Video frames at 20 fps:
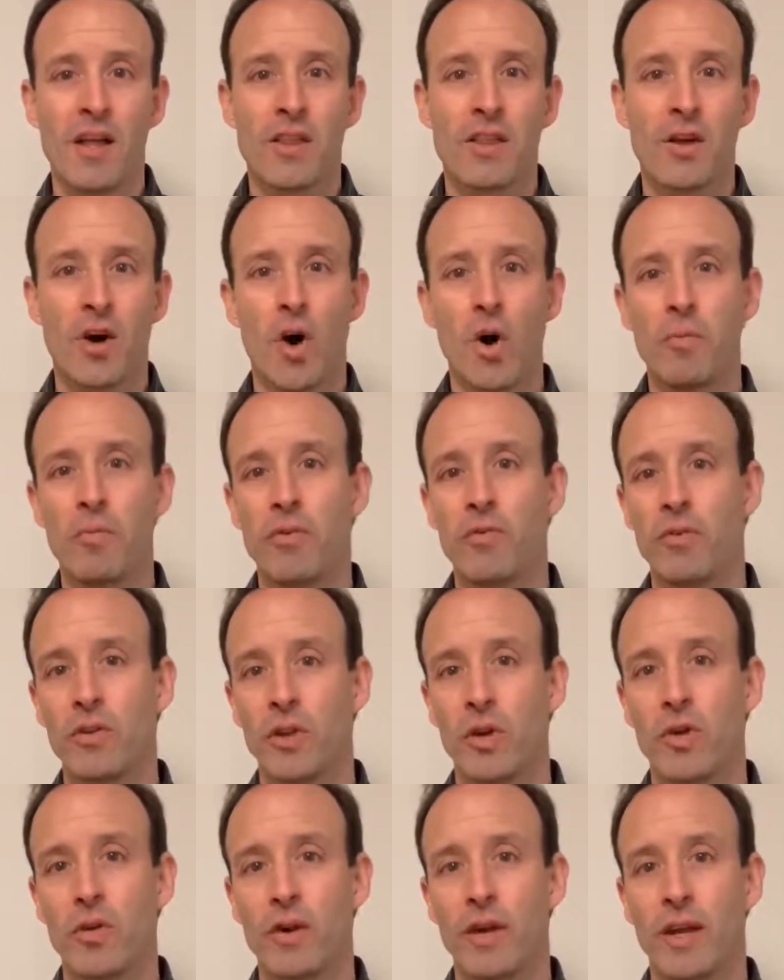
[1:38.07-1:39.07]
The hope of
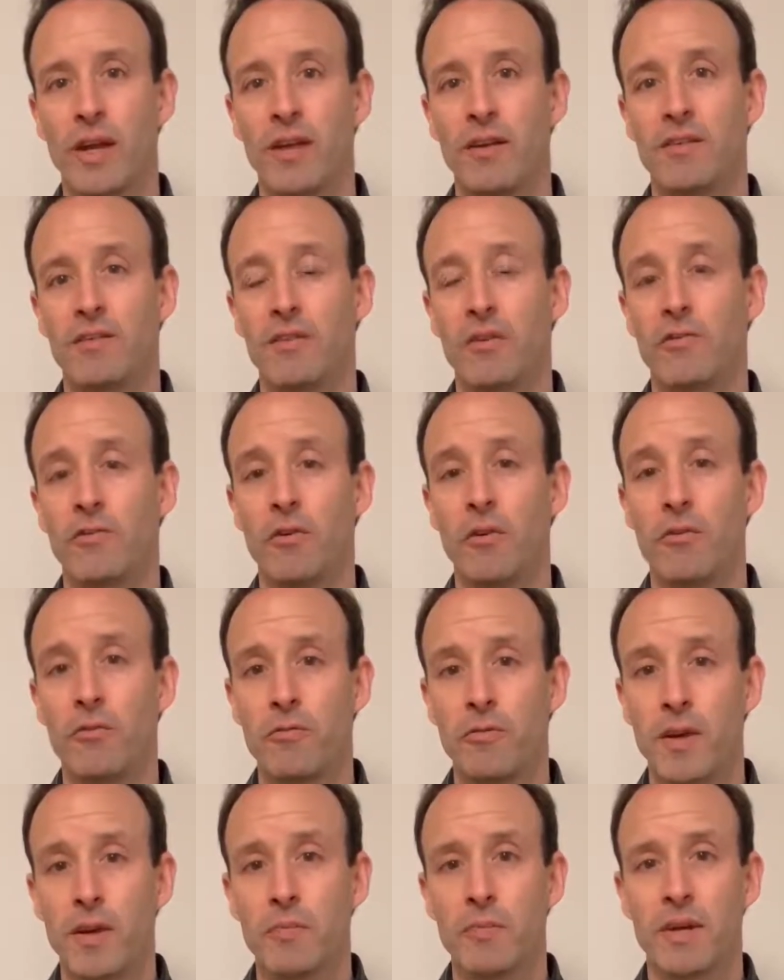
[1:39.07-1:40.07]
glory is the
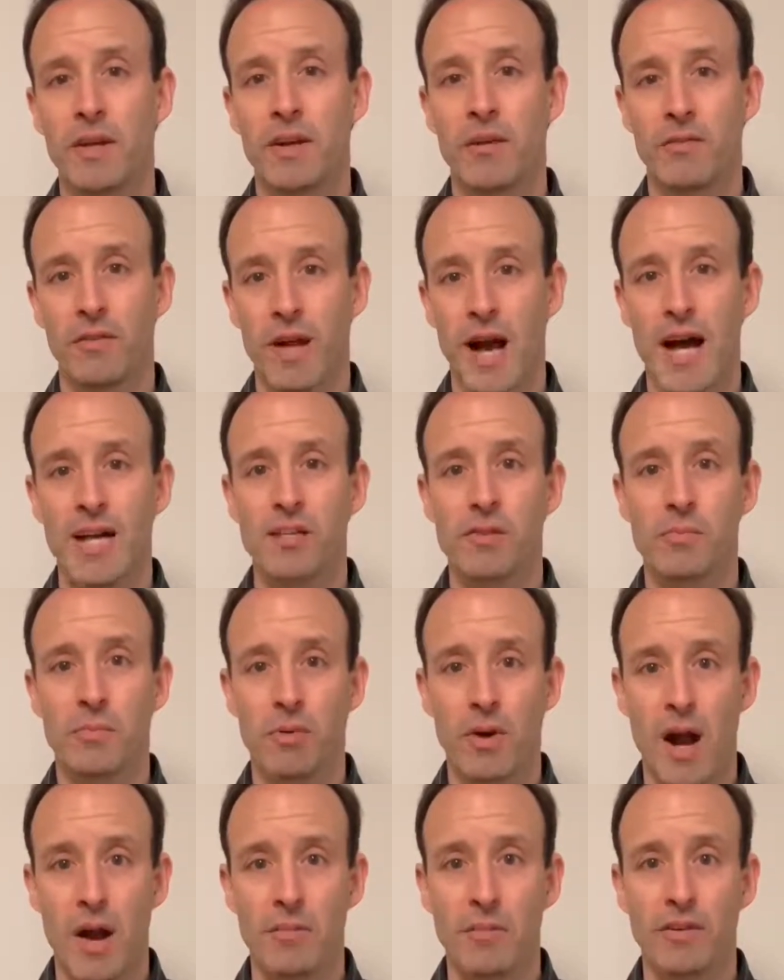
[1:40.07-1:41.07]
fulfillment of God's
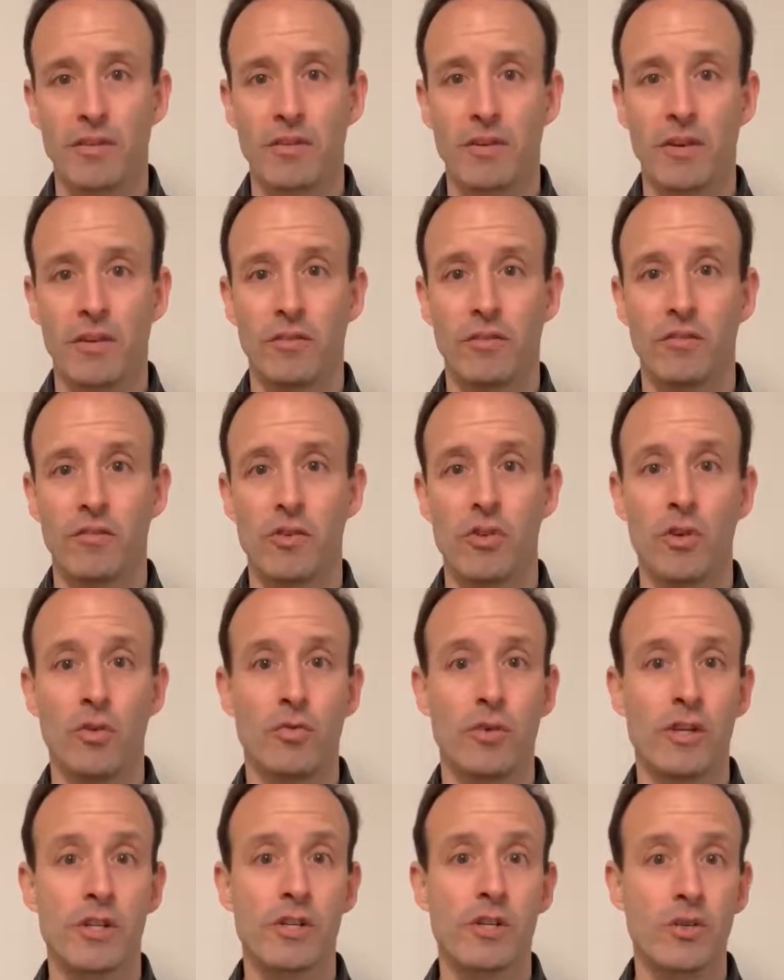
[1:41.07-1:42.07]
promises to
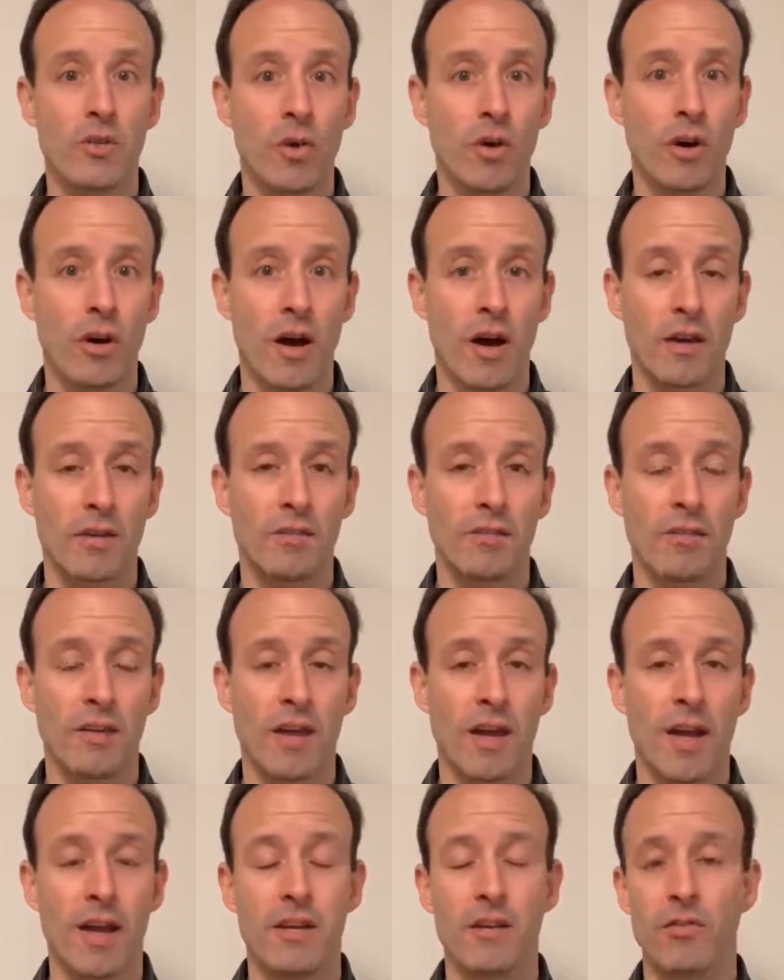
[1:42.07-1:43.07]
restore us
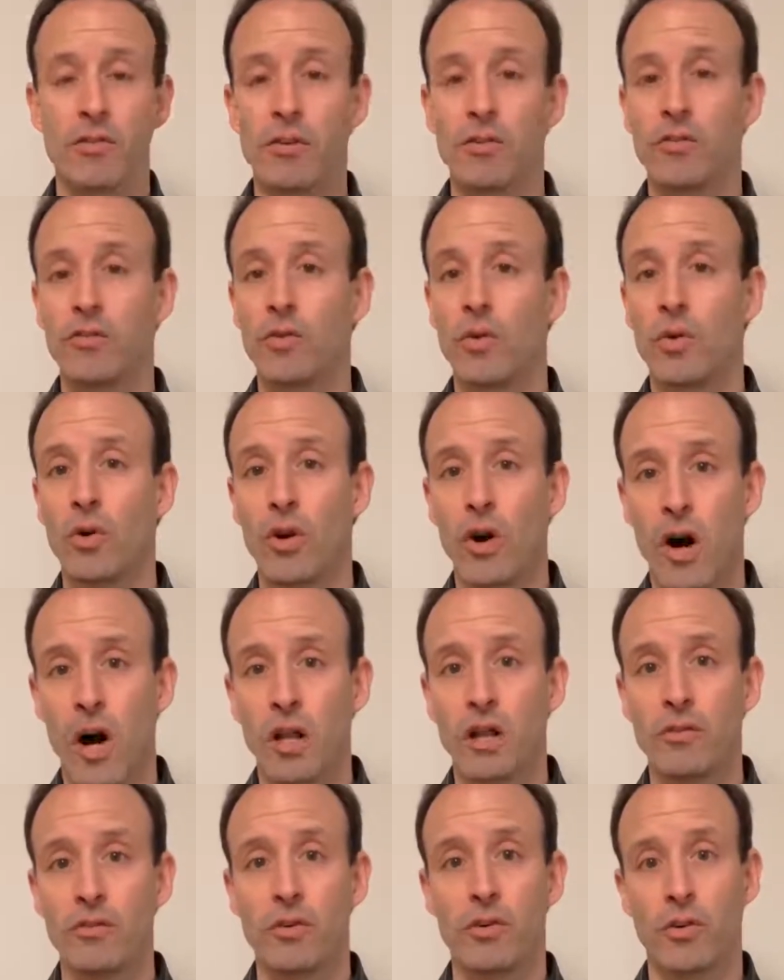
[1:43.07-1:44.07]
and to restore
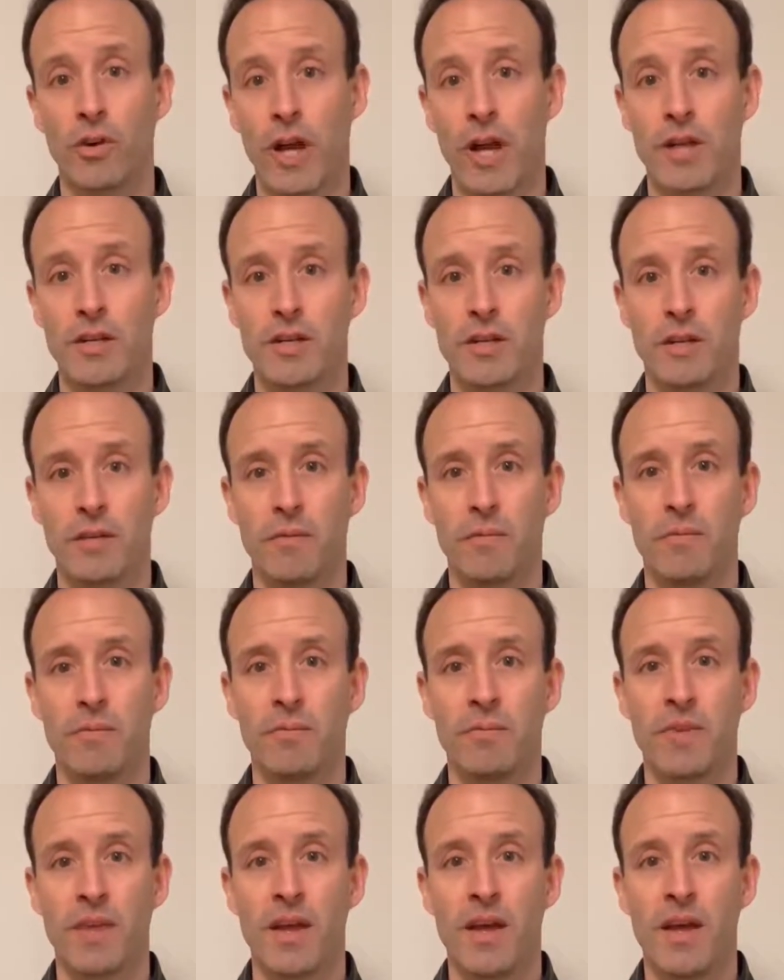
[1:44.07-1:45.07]
all of creation.
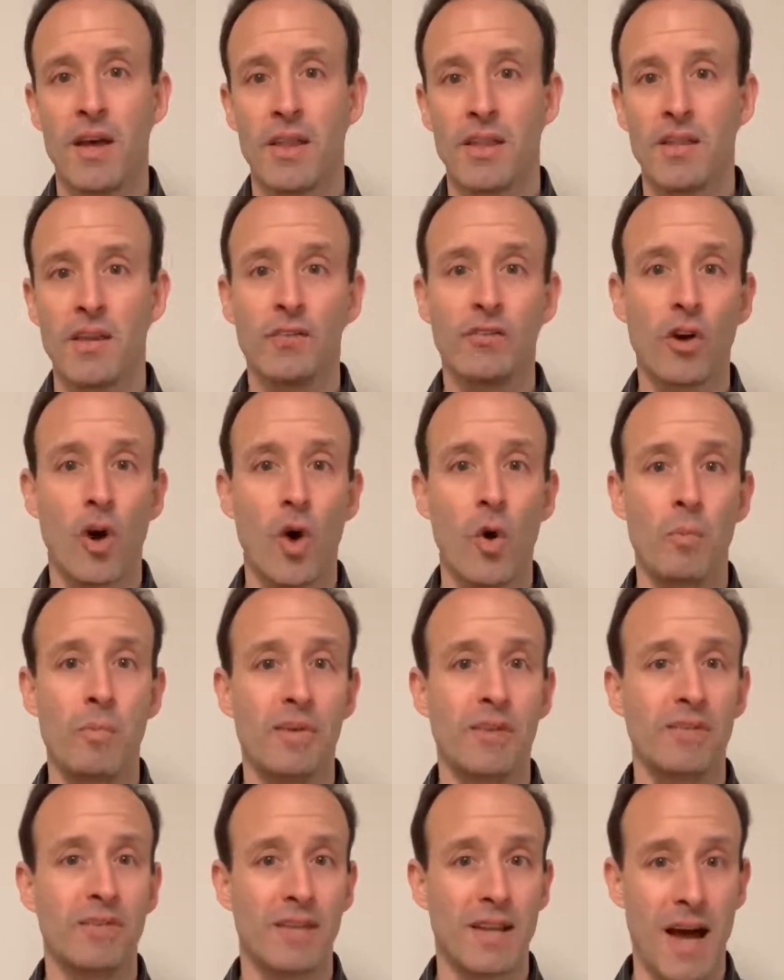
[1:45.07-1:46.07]
This hope
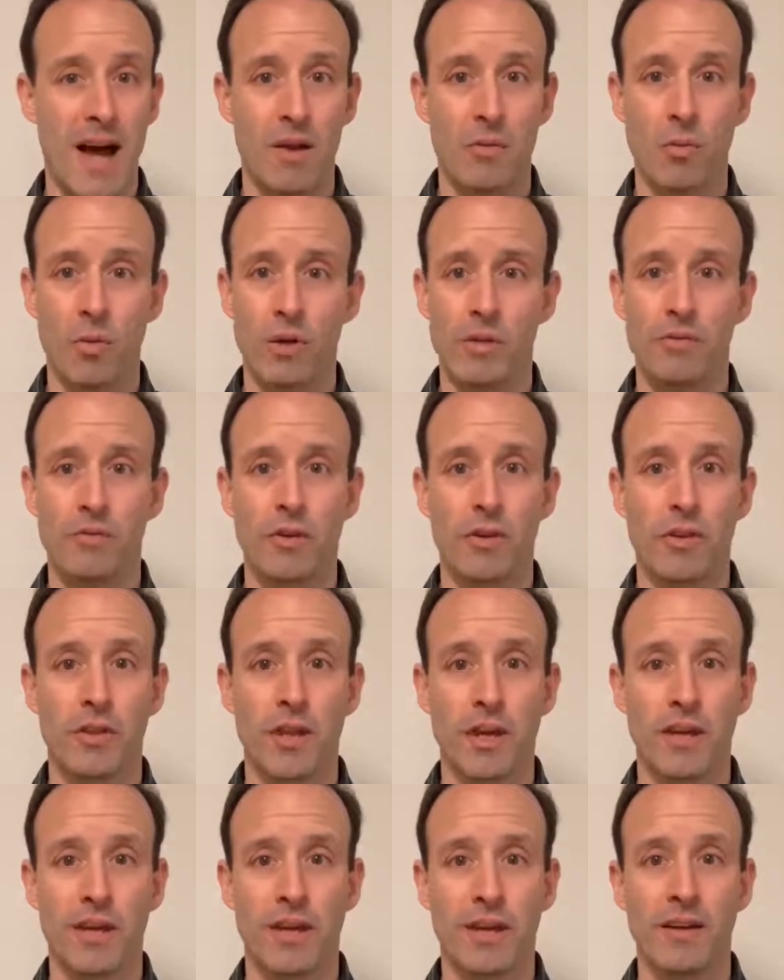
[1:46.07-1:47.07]
is not wishful
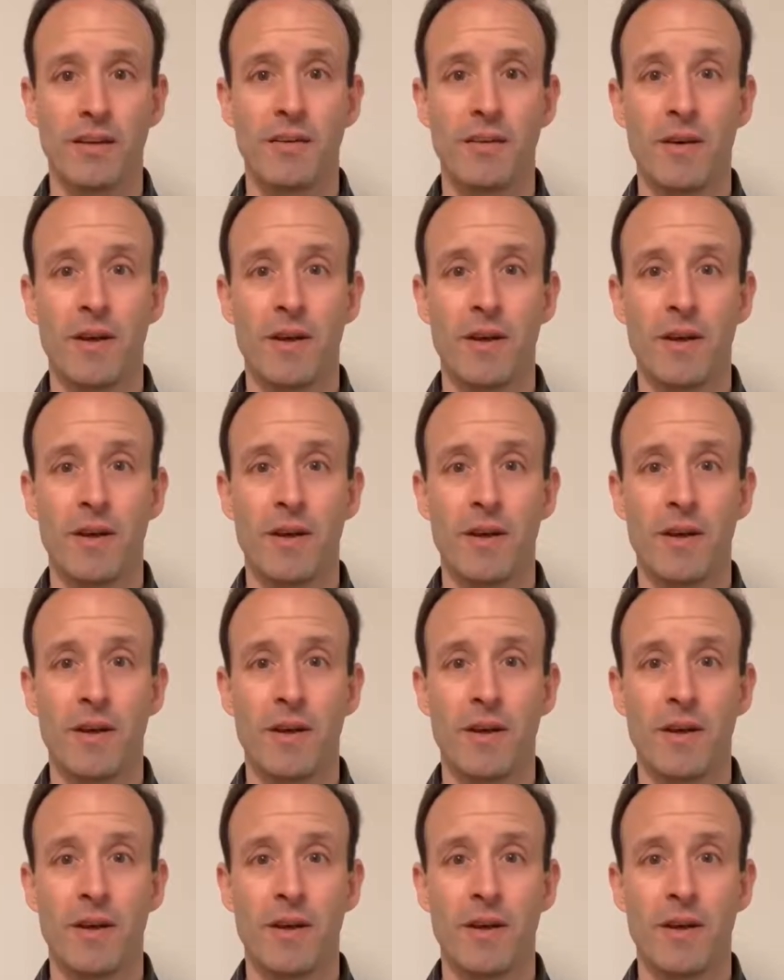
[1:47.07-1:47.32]
thinking,